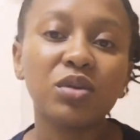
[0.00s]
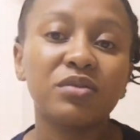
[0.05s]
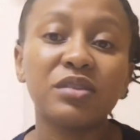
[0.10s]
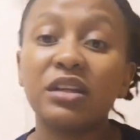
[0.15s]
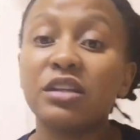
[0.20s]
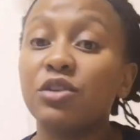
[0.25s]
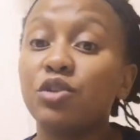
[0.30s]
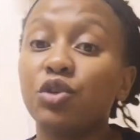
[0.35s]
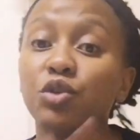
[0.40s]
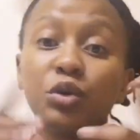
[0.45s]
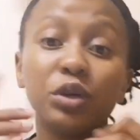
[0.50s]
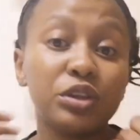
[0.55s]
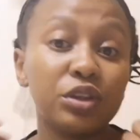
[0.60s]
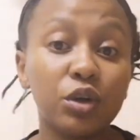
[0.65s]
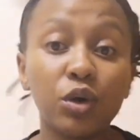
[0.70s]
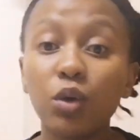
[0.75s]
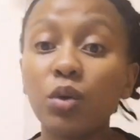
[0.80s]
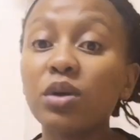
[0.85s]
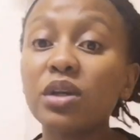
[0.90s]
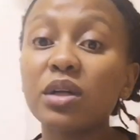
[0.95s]
all of that, and you're
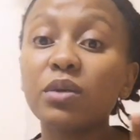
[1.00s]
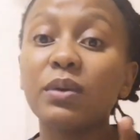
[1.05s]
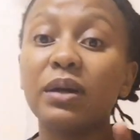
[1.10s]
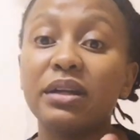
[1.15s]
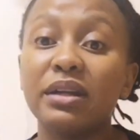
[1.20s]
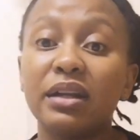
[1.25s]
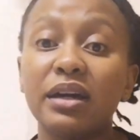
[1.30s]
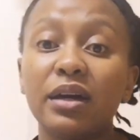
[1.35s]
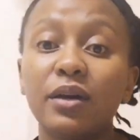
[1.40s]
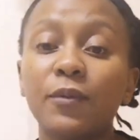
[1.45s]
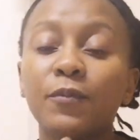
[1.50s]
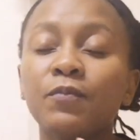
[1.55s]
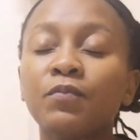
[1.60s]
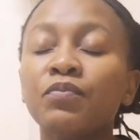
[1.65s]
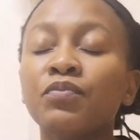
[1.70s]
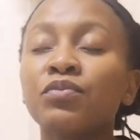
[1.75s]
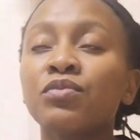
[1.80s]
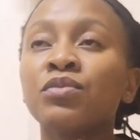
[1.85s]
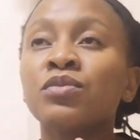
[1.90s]
the only one now.